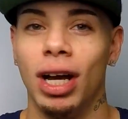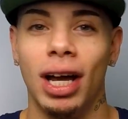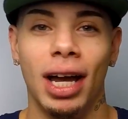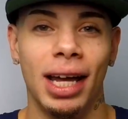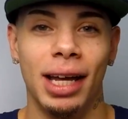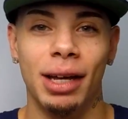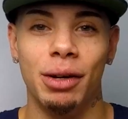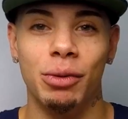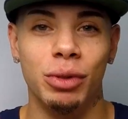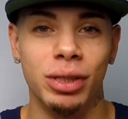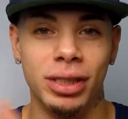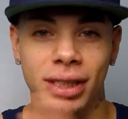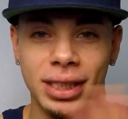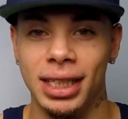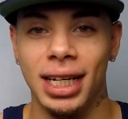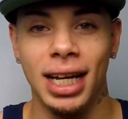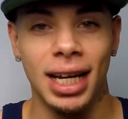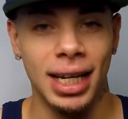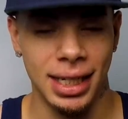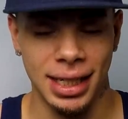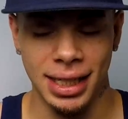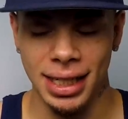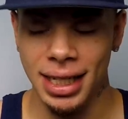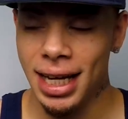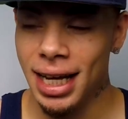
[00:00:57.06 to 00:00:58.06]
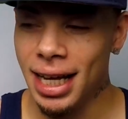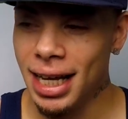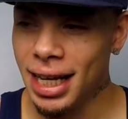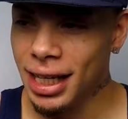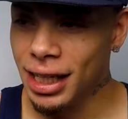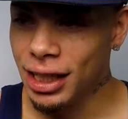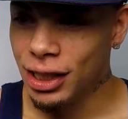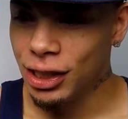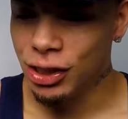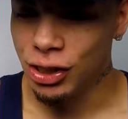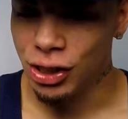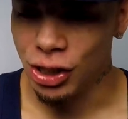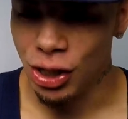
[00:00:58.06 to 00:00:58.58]
it was nutty.
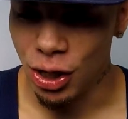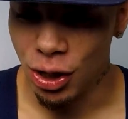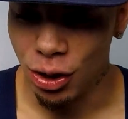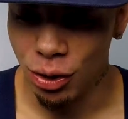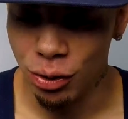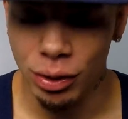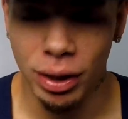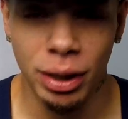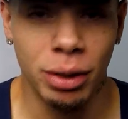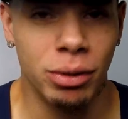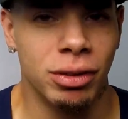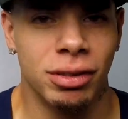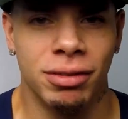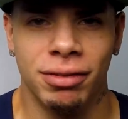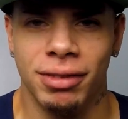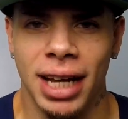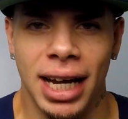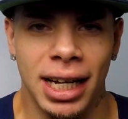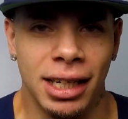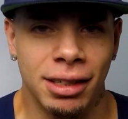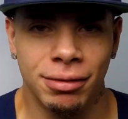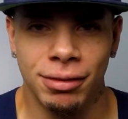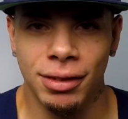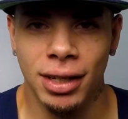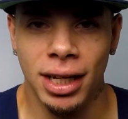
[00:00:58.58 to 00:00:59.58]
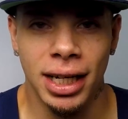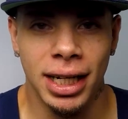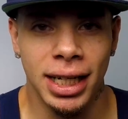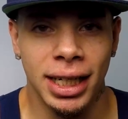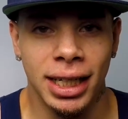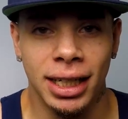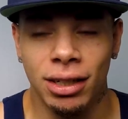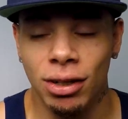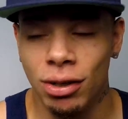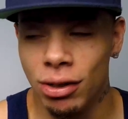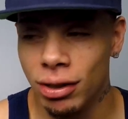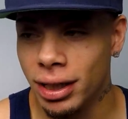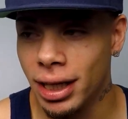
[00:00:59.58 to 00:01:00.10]
So there was flash flooding
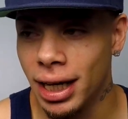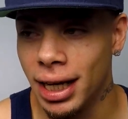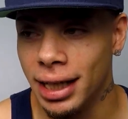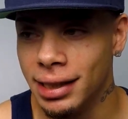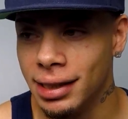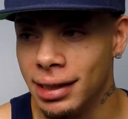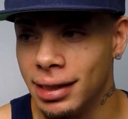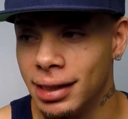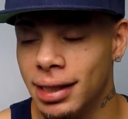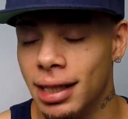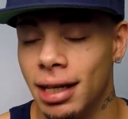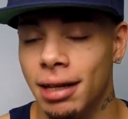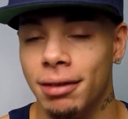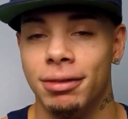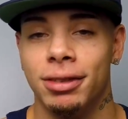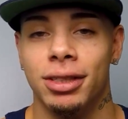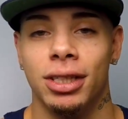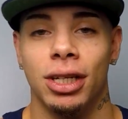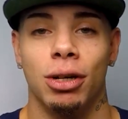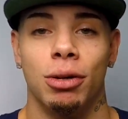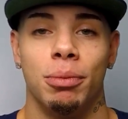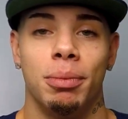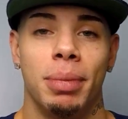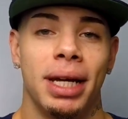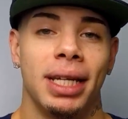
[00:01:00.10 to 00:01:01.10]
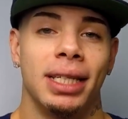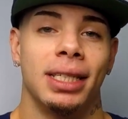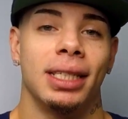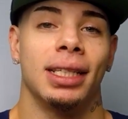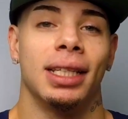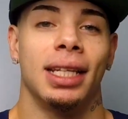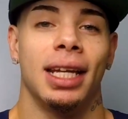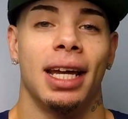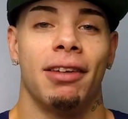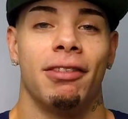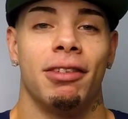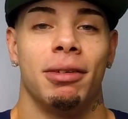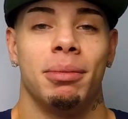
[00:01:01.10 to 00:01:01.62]
and all kinds of stuff. So
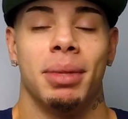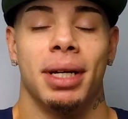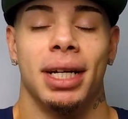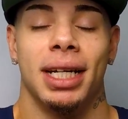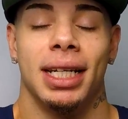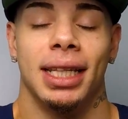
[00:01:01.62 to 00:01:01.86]
basically everybody